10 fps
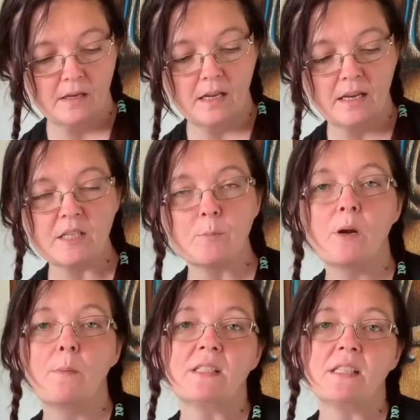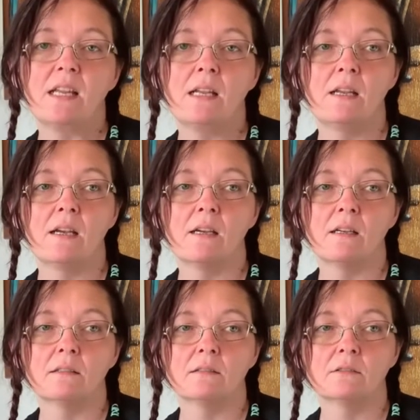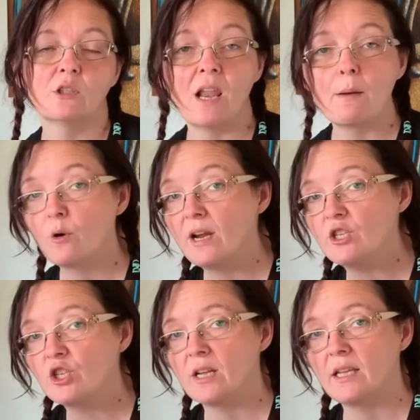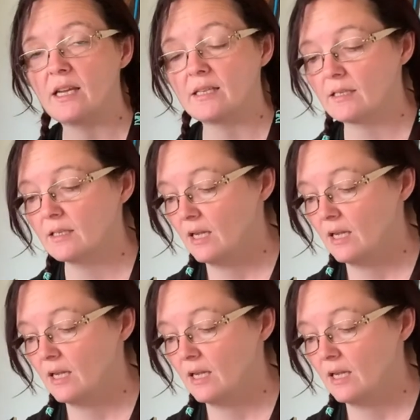experiment in collaboration, I guess,